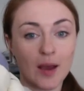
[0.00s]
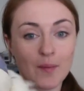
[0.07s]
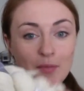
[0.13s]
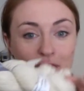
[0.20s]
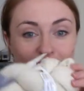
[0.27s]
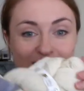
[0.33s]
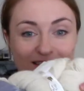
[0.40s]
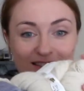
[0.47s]

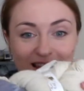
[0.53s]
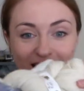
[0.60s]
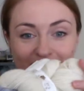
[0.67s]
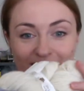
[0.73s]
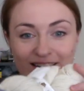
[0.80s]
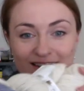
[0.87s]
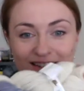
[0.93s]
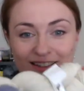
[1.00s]
This
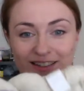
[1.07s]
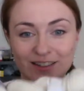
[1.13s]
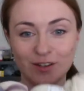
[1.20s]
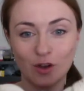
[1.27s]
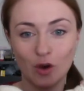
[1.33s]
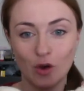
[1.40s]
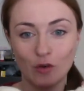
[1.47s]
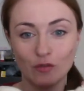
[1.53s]
skein
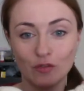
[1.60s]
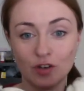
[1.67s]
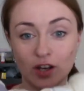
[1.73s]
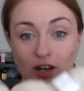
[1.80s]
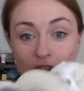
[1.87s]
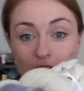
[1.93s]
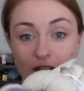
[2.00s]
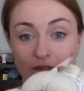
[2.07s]
of
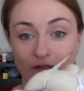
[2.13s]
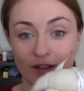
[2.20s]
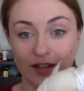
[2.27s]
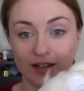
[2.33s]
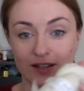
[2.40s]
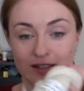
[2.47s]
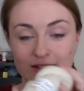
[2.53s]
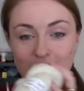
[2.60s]

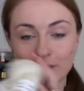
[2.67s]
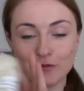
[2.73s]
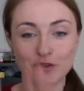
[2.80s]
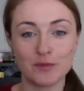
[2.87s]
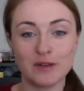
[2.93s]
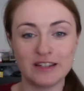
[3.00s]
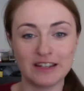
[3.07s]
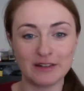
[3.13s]
loveliness from
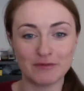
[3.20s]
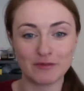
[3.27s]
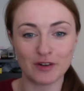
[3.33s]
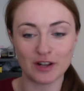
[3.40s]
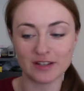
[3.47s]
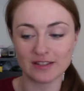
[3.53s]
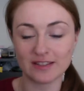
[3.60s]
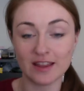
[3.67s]
Knitting in
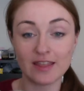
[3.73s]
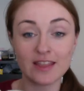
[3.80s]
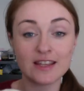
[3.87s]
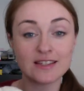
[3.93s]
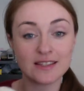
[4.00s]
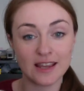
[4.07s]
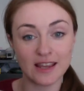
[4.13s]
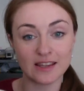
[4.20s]
France.
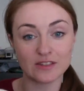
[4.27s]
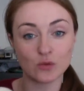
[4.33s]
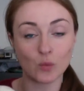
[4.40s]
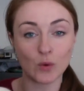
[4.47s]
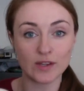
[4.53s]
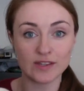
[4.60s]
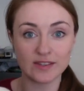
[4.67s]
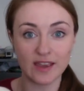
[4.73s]
This is
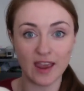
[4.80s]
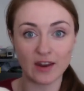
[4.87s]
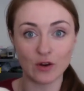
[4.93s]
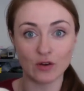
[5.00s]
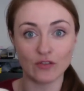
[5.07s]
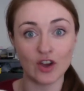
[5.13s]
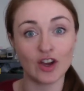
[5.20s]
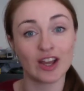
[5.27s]
1 skein
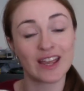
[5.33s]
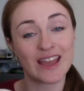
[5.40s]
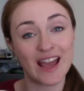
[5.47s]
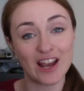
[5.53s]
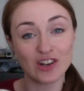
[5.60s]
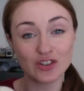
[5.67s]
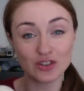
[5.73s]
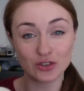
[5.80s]
of her
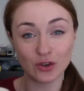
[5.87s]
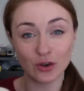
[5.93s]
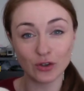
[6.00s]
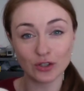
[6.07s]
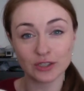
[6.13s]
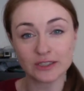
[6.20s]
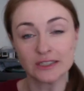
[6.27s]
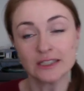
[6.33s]
cash sock.